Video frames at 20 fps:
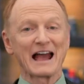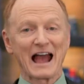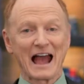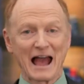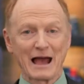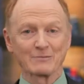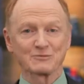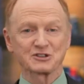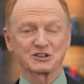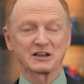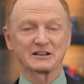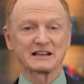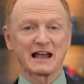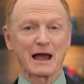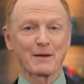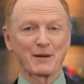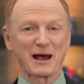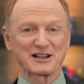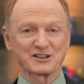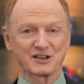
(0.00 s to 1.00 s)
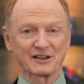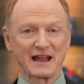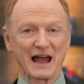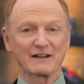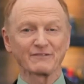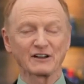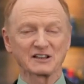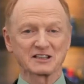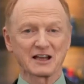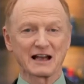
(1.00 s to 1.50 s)
Amsterdam has an
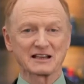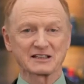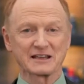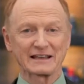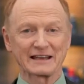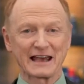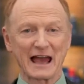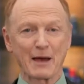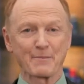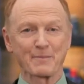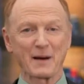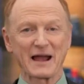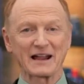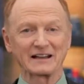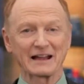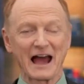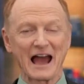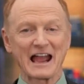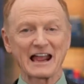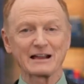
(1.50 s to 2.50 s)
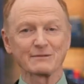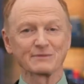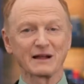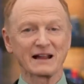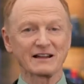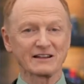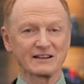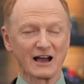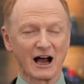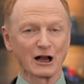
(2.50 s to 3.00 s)
advertising campaign aimed
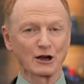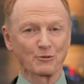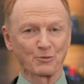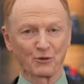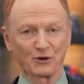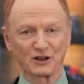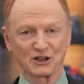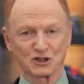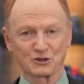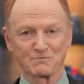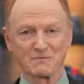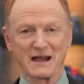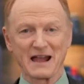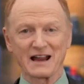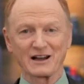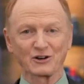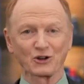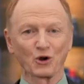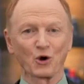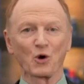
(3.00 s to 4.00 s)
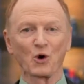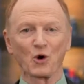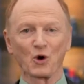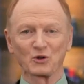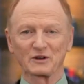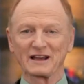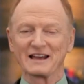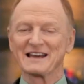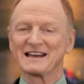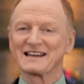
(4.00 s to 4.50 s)
at young British men
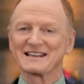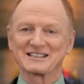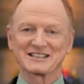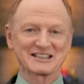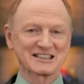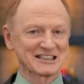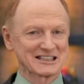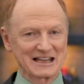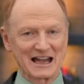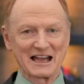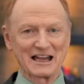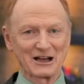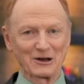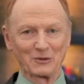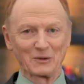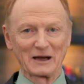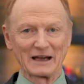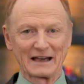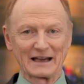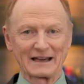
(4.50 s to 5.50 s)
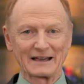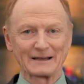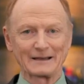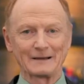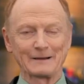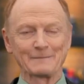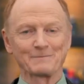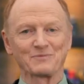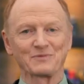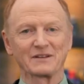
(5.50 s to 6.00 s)
called Stay Away.
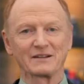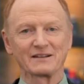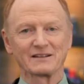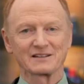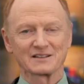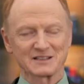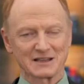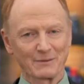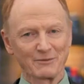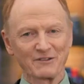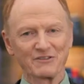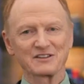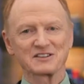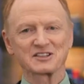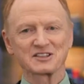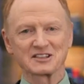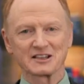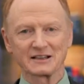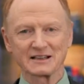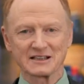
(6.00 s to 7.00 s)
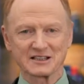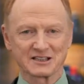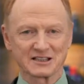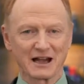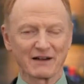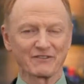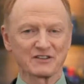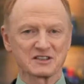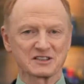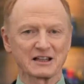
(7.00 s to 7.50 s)
Some of the silly
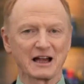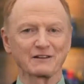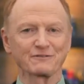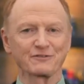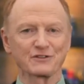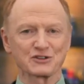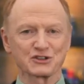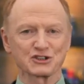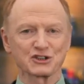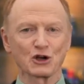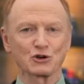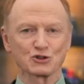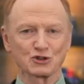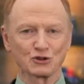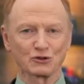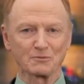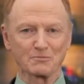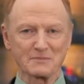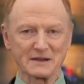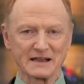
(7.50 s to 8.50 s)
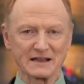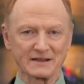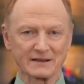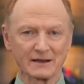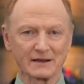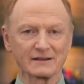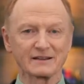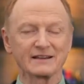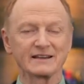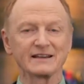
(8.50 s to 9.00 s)
stuff is done for social
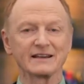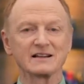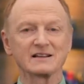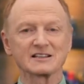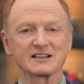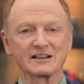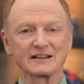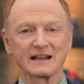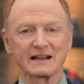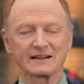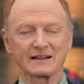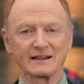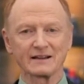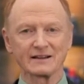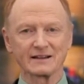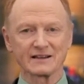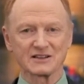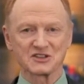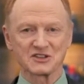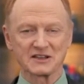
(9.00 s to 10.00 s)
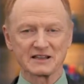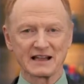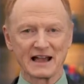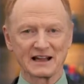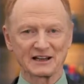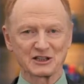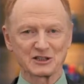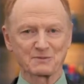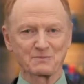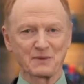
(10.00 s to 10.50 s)
media, internet idiocy
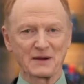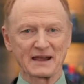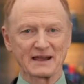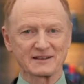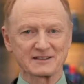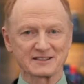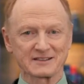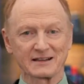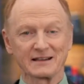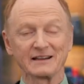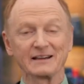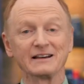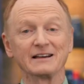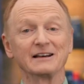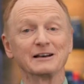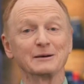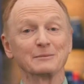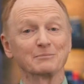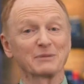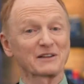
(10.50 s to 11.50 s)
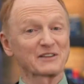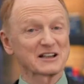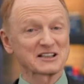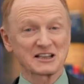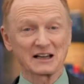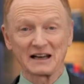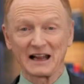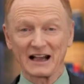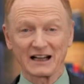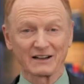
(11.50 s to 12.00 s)
at its best. But
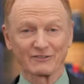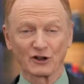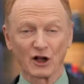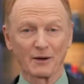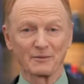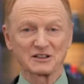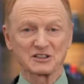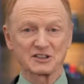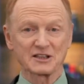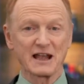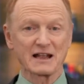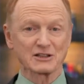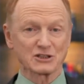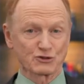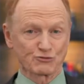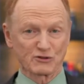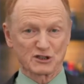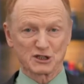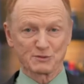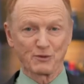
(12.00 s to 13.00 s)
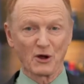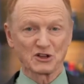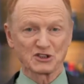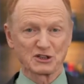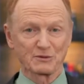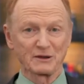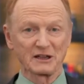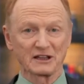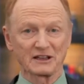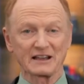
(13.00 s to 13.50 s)
there's a lack of common sense,
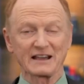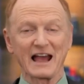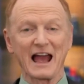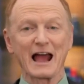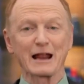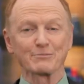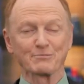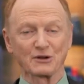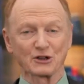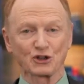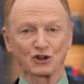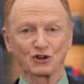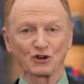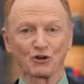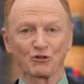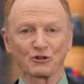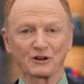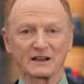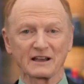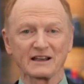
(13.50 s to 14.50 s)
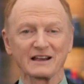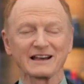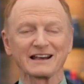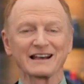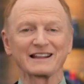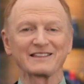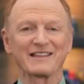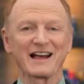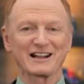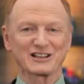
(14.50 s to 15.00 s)
responsibility, and maturity
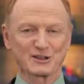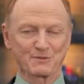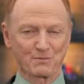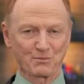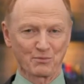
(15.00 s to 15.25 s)
that's